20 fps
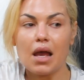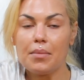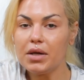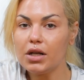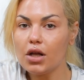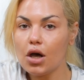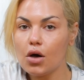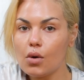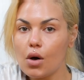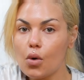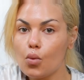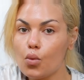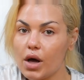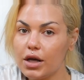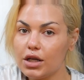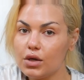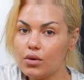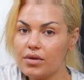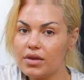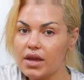Let me know
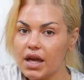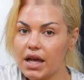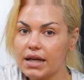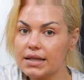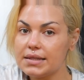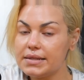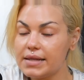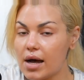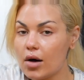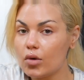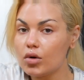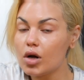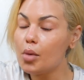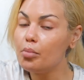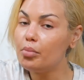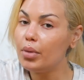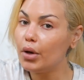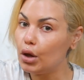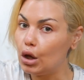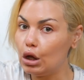what you think down
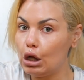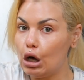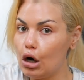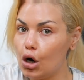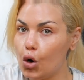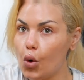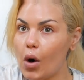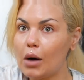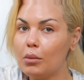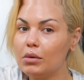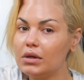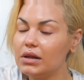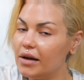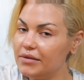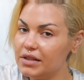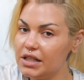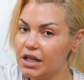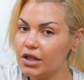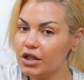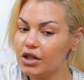below. I would
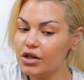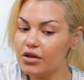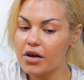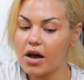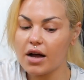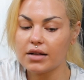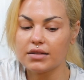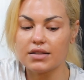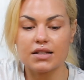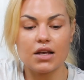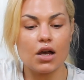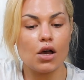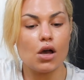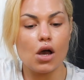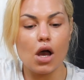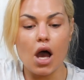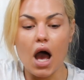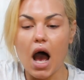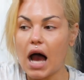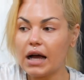love to hear your thoughts.
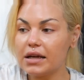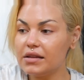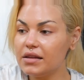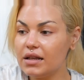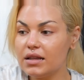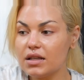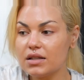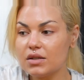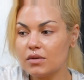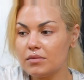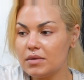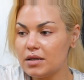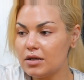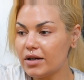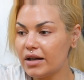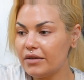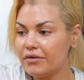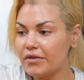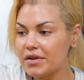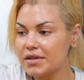I think this would be
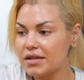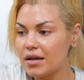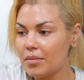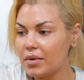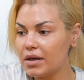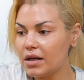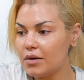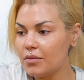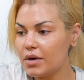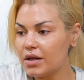great for somebody